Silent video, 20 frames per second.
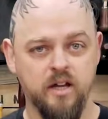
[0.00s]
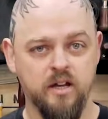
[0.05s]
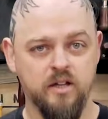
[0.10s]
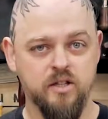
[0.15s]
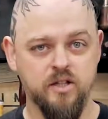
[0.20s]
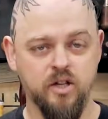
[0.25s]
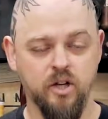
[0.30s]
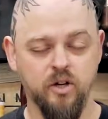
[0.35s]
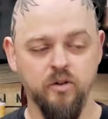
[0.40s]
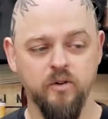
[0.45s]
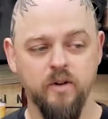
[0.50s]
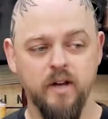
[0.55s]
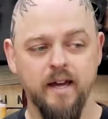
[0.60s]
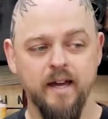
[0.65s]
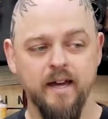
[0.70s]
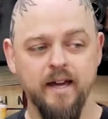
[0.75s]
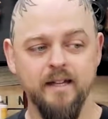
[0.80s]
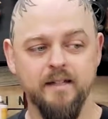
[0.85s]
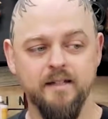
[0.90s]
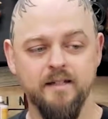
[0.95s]
So
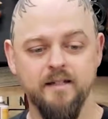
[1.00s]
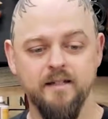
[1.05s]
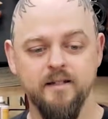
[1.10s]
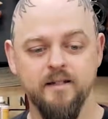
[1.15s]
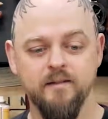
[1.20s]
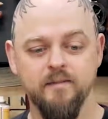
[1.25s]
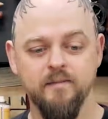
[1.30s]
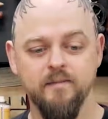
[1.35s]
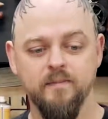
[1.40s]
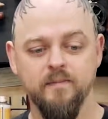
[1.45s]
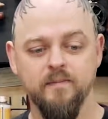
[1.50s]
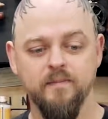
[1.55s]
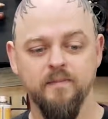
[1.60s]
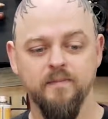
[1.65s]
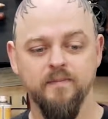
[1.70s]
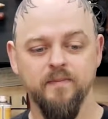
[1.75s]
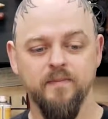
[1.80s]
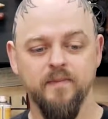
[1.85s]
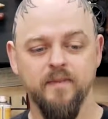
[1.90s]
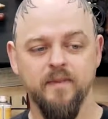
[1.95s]
this
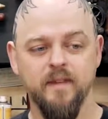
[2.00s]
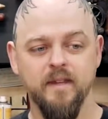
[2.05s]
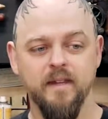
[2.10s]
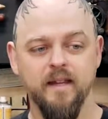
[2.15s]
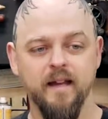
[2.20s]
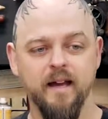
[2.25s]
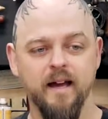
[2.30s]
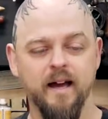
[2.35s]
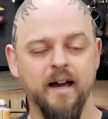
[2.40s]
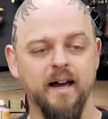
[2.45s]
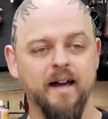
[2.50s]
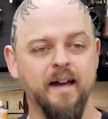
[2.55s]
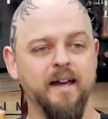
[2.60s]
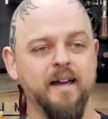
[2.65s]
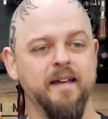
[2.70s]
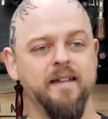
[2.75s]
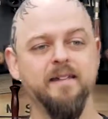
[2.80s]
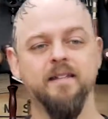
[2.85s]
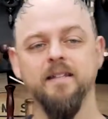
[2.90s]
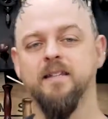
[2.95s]

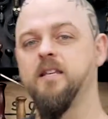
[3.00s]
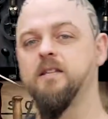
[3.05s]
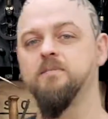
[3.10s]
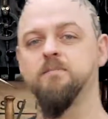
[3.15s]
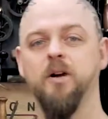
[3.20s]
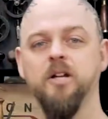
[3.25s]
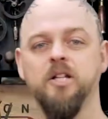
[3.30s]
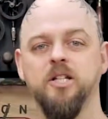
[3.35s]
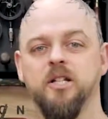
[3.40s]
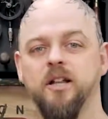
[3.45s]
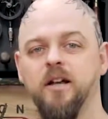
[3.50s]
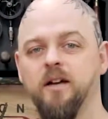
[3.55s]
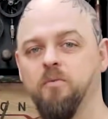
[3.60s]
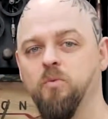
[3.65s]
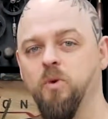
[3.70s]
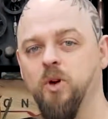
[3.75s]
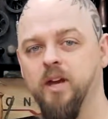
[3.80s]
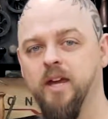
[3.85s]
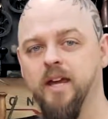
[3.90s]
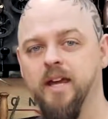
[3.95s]
is much like
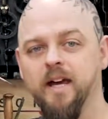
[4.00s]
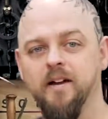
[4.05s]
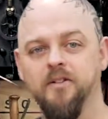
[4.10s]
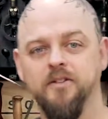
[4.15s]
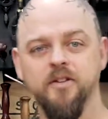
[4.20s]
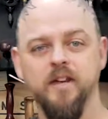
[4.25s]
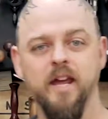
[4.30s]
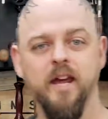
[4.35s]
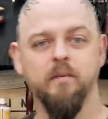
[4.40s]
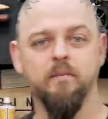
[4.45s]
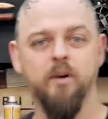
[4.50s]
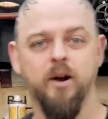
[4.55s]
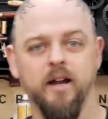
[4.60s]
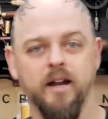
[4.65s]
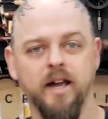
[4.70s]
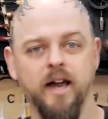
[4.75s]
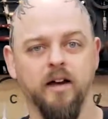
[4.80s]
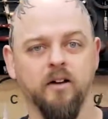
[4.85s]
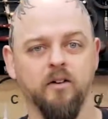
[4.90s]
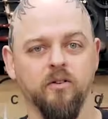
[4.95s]
working out the neck
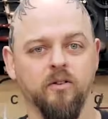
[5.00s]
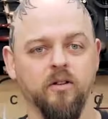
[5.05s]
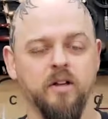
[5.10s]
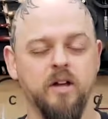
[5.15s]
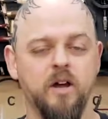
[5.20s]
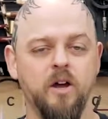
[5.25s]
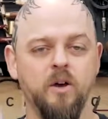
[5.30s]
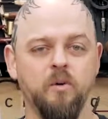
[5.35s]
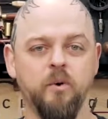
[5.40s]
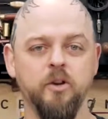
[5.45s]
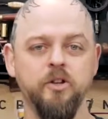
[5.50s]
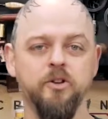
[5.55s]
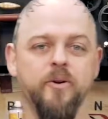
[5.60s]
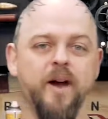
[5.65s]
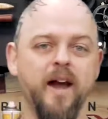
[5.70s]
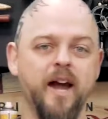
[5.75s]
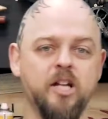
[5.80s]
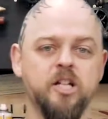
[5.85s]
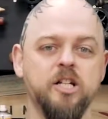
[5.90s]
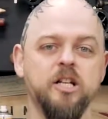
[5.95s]
break angle. When you
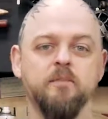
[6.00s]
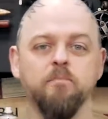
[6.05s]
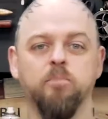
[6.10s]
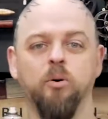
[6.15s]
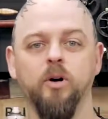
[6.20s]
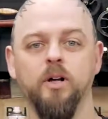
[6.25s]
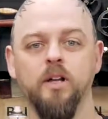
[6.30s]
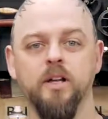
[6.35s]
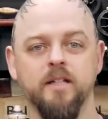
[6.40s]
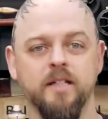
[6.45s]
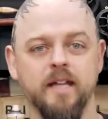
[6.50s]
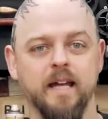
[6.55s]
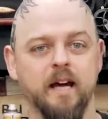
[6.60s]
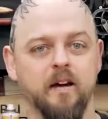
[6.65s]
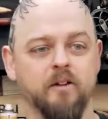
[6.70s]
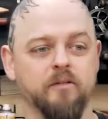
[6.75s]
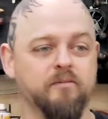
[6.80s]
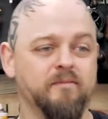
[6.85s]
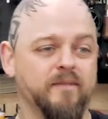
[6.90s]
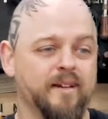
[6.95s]
actually boil it
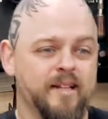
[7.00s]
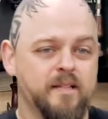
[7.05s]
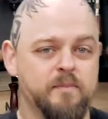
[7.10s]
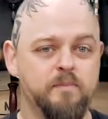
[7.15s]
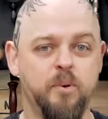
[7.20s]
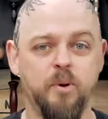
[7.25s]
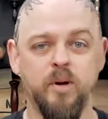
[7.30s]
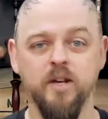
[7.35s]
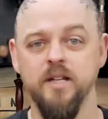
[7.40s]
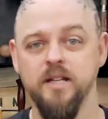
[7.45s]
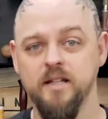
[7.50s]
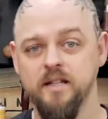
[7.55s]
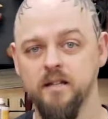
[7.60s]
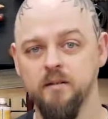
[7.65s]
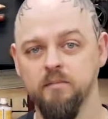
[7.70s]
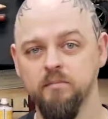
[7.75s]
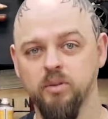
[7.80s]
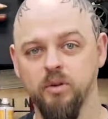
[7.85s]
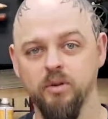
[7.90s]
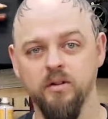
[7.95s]
down, it's pretty
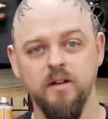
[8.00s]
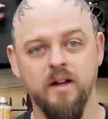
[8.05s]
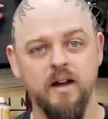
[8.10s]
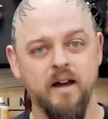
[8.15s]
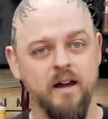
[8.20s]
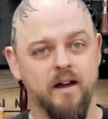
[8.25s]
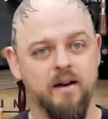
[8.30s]
simple.